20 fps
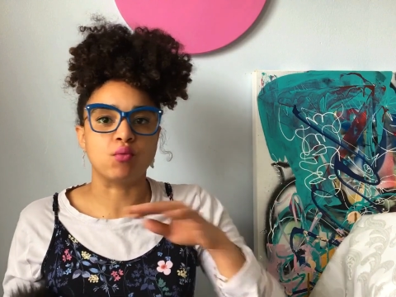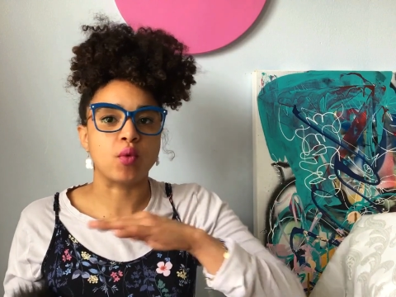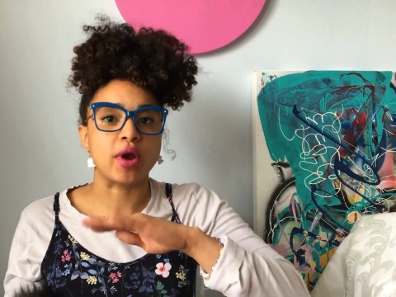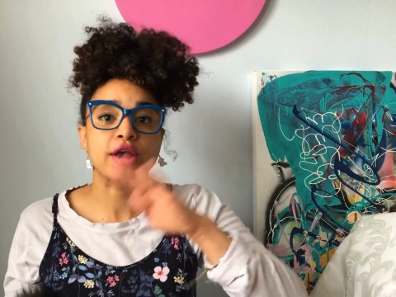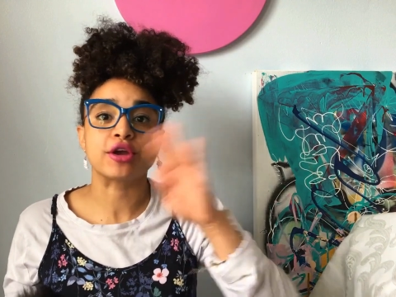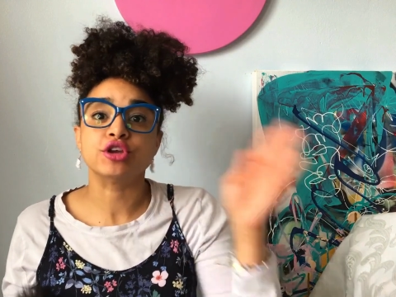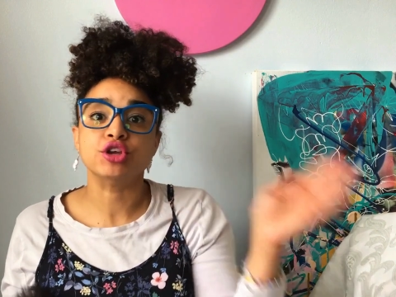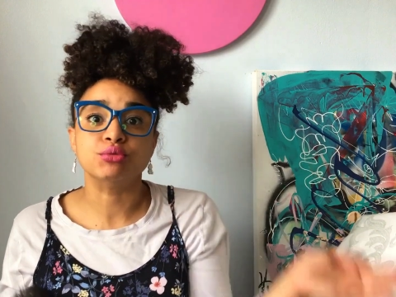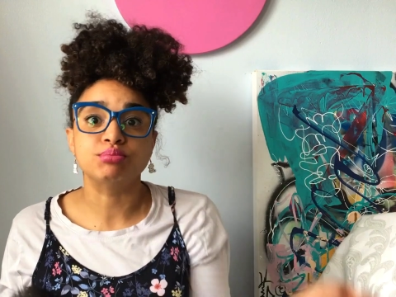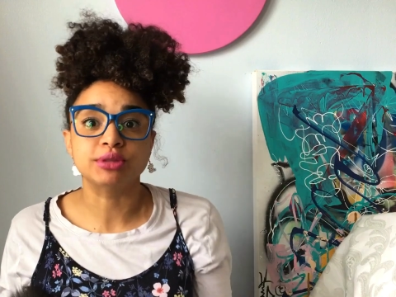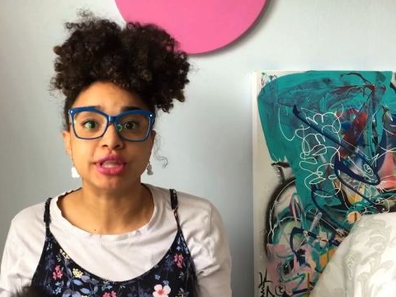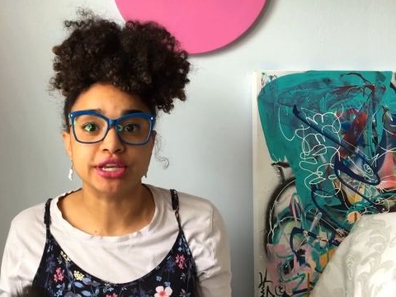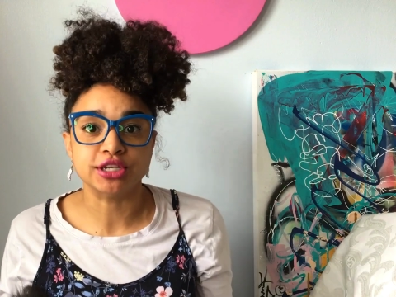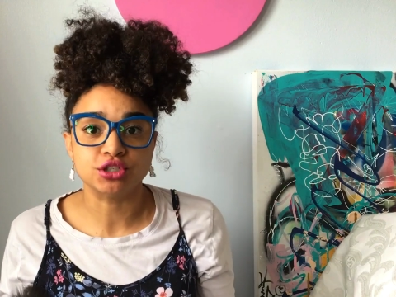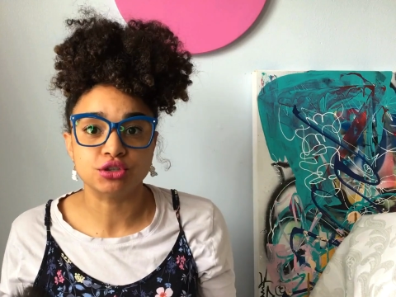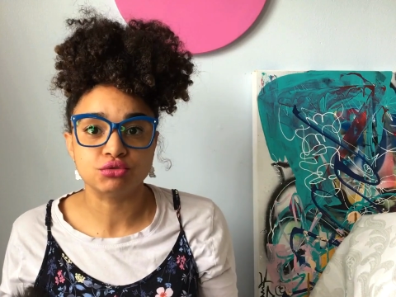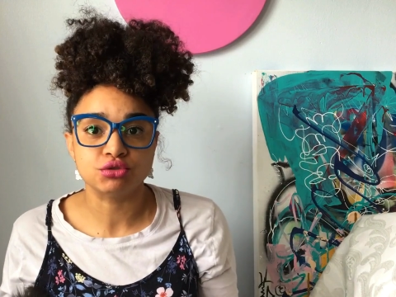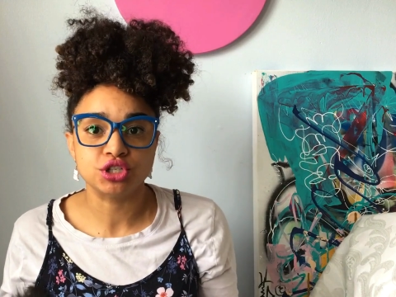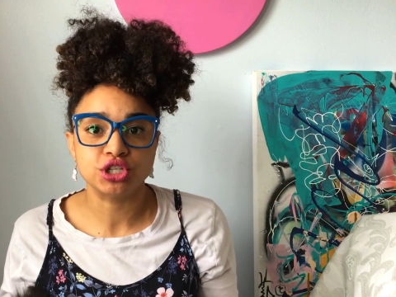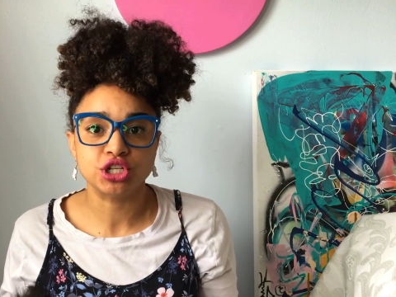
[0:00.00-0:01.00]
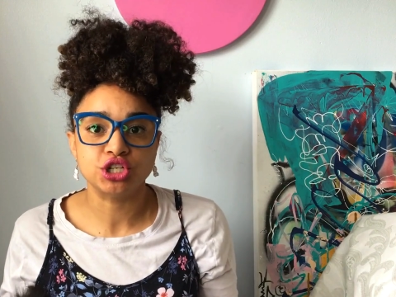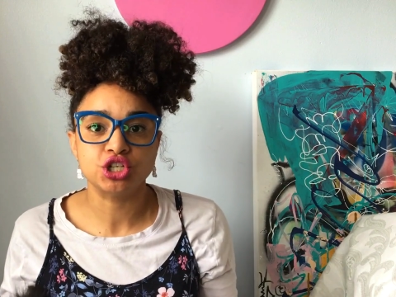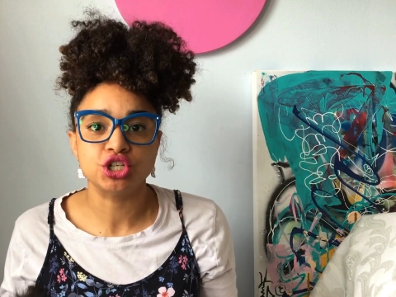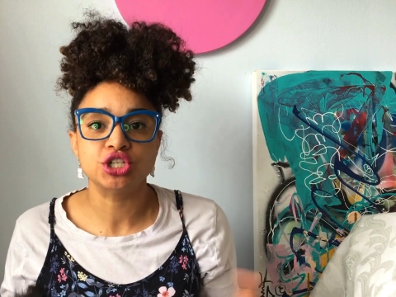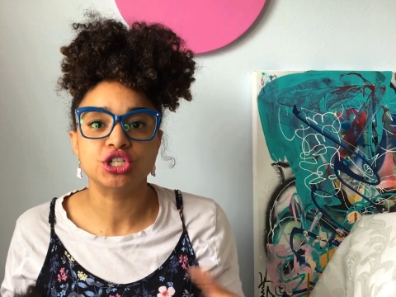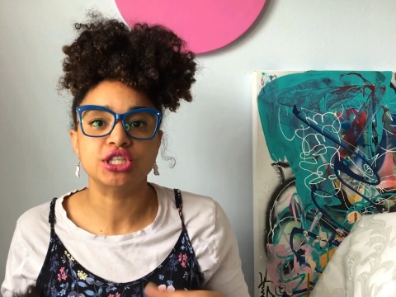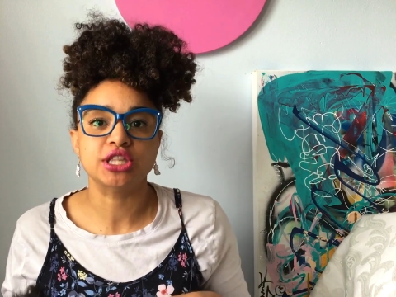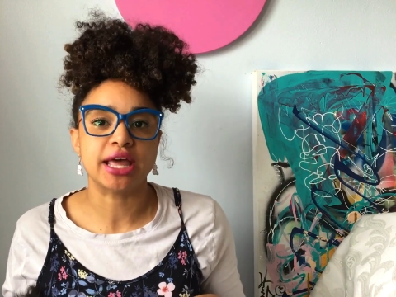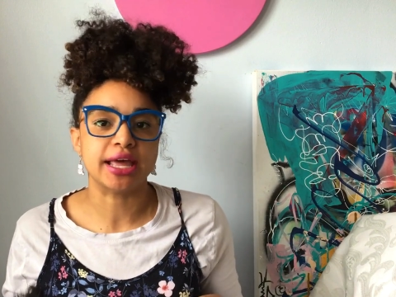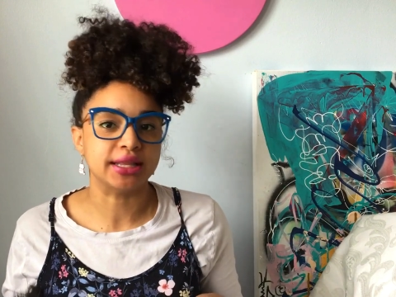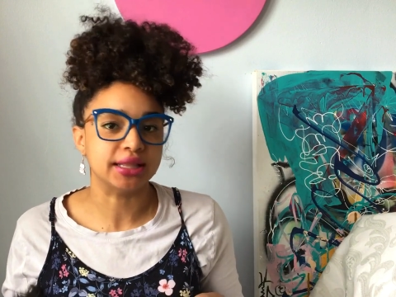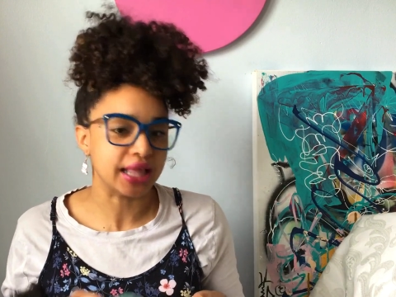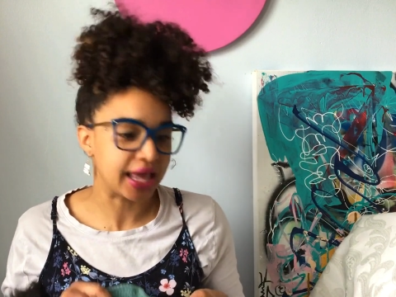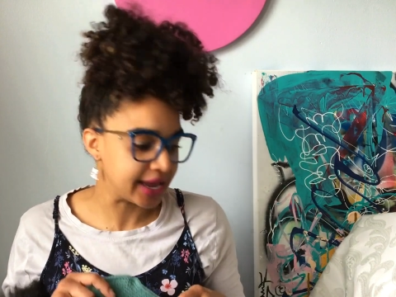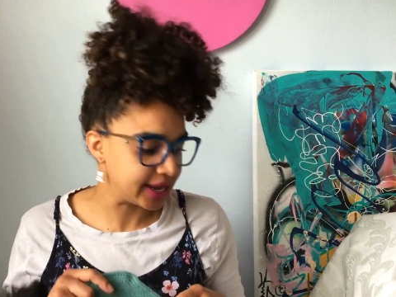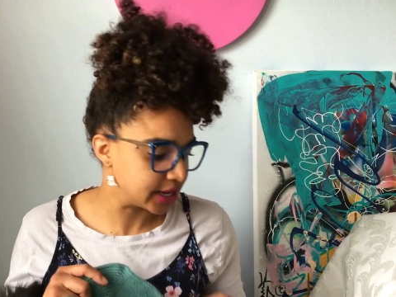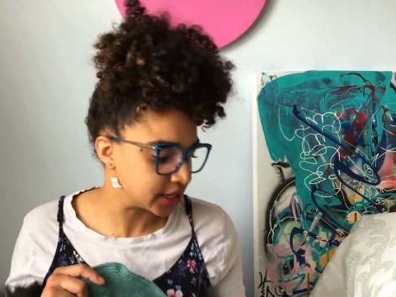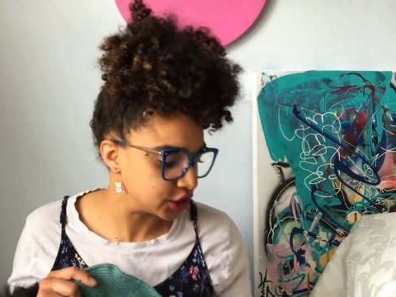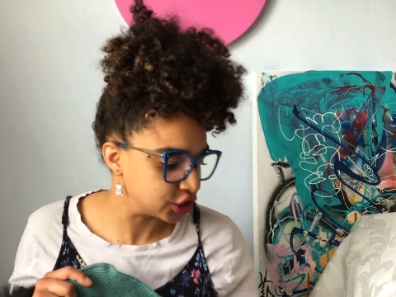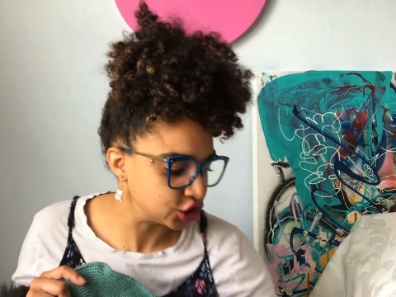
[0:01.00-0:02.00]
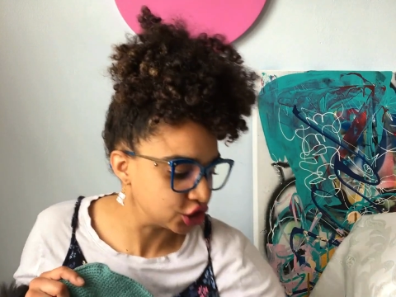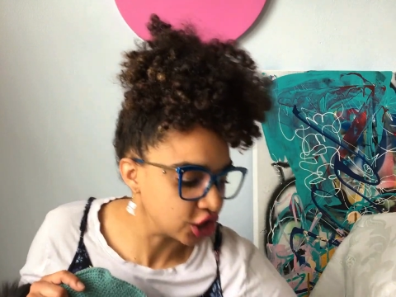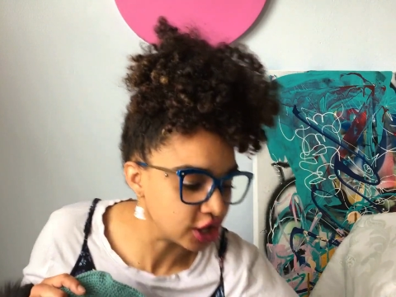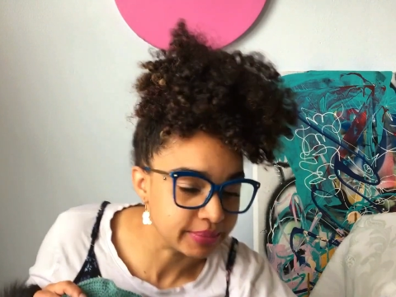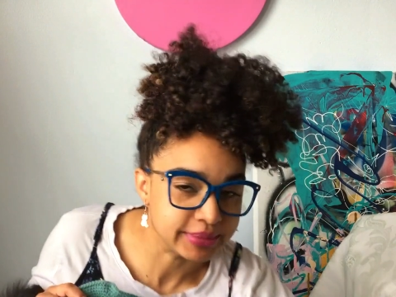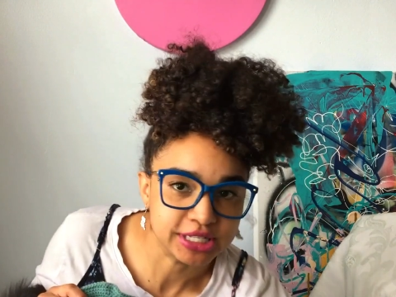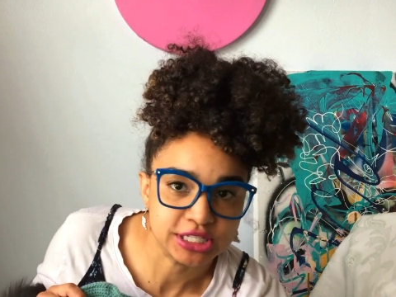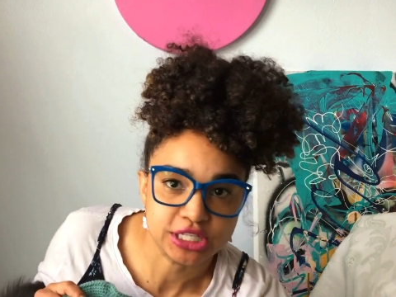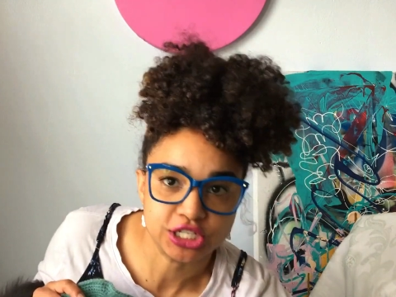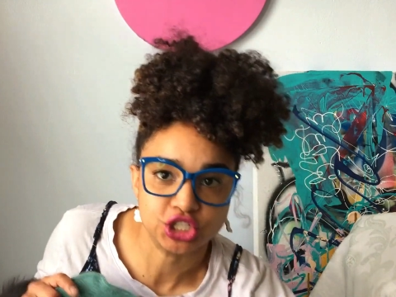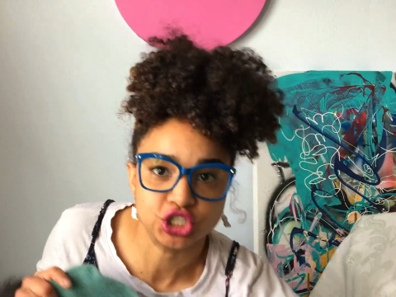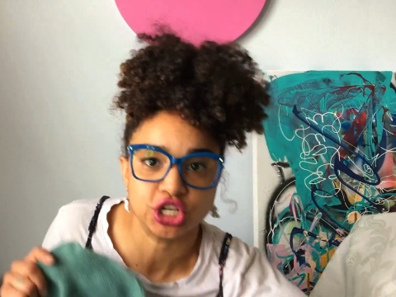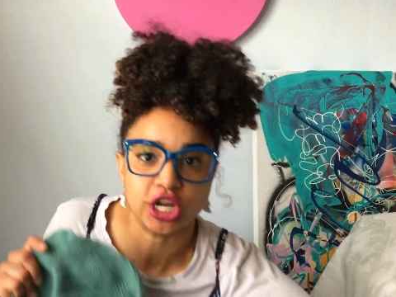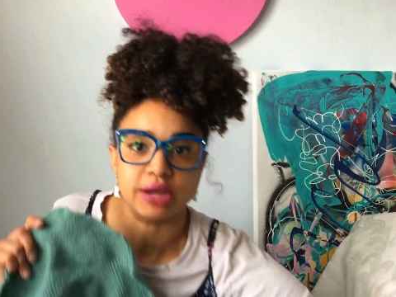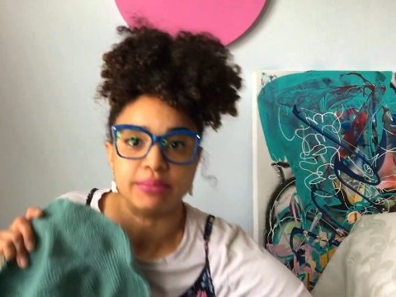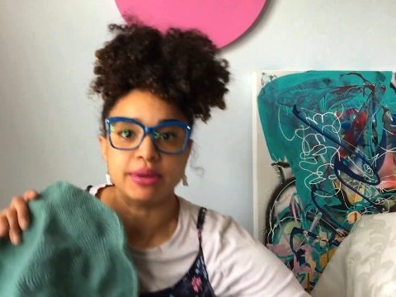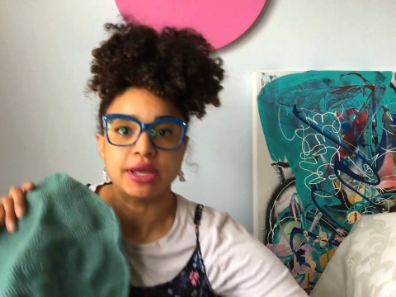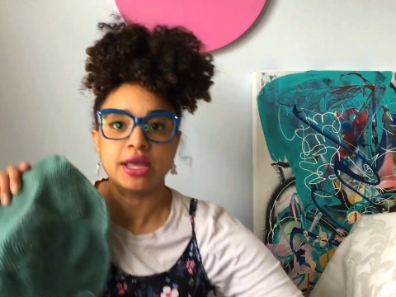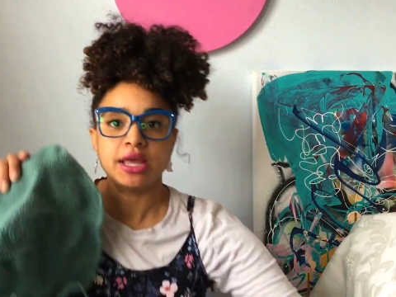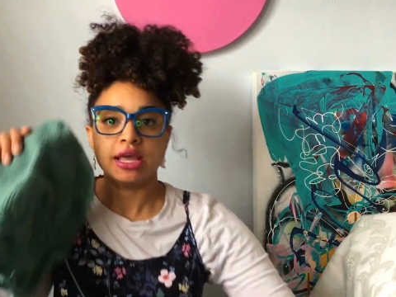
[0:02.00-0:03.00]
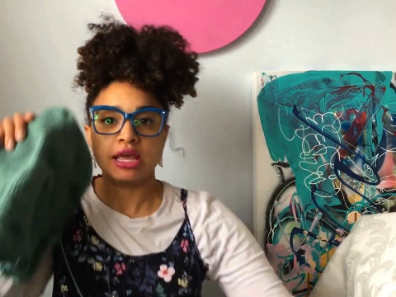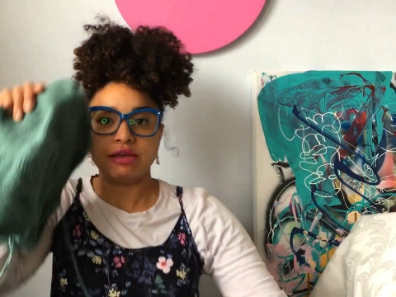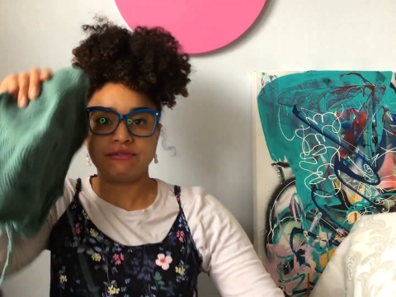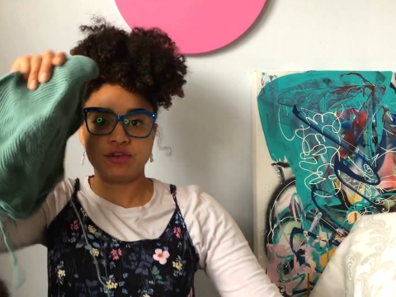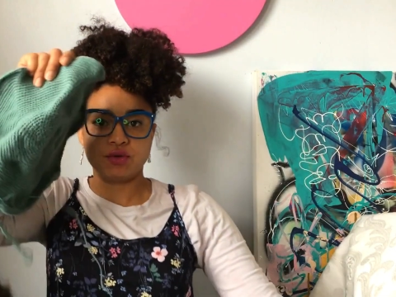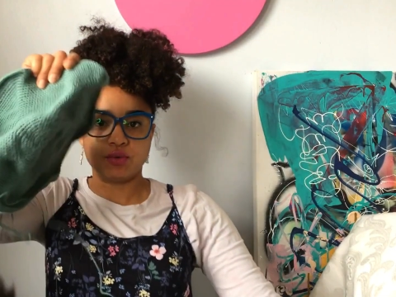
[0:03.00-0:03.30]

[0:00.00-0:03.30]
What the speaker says: where you place those stitches then like determines the shape. If you